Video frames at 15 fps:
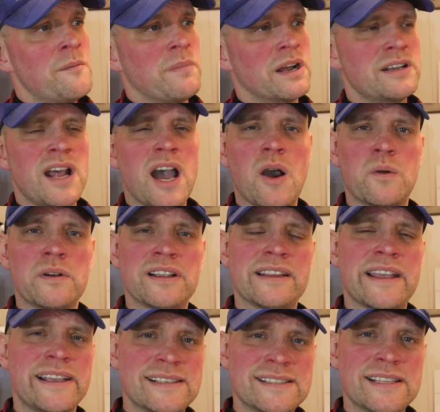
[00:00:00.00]
But now the
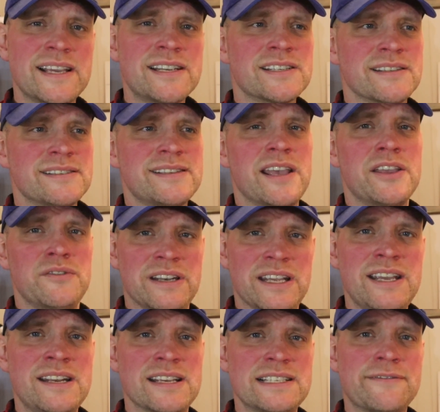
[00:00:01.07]
legislation say you
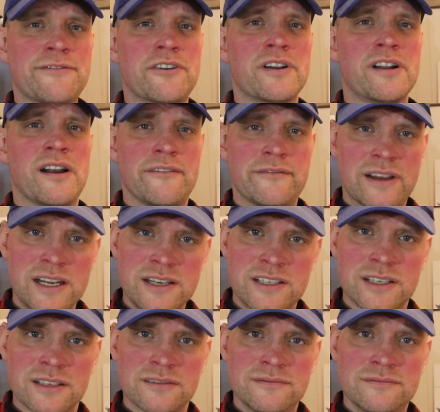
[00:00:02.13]
need this for a
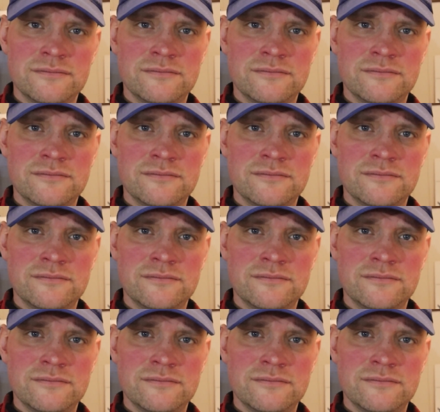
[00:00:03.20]
convention.